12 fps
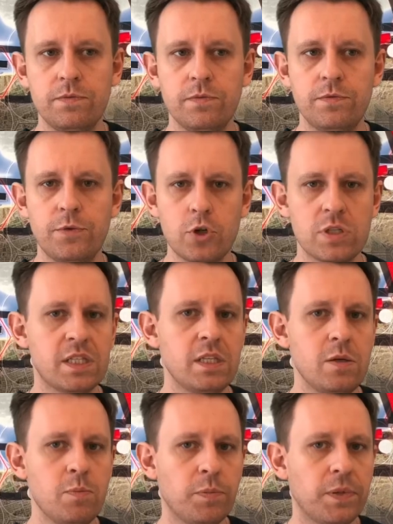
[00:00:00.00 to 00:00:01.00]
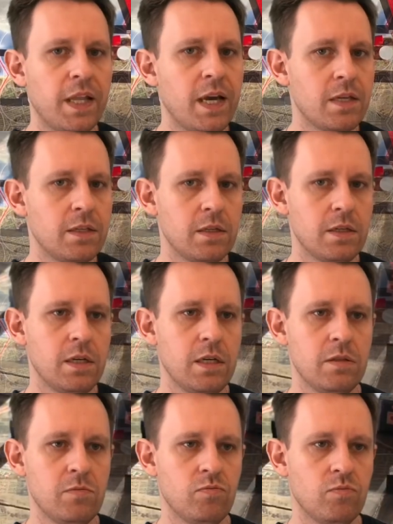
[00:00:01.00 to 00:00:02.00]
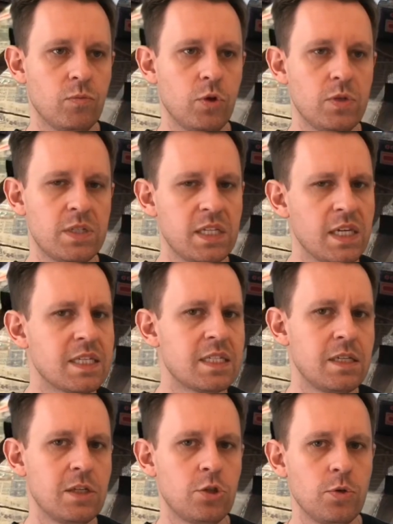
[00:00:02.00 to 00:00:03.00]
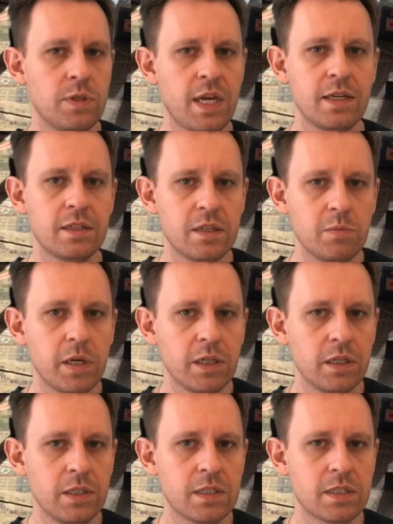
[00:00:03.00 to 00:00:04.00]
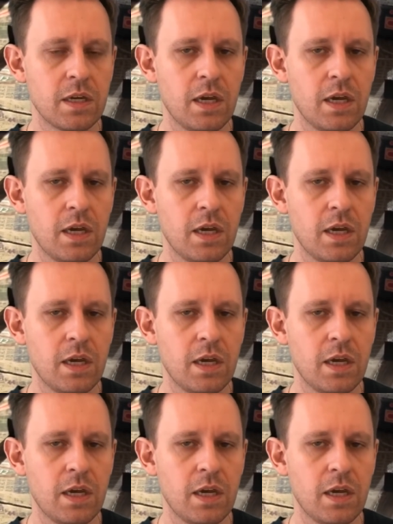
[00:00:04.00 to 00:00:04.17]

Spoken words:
firstly played in 60 to 90 minutes.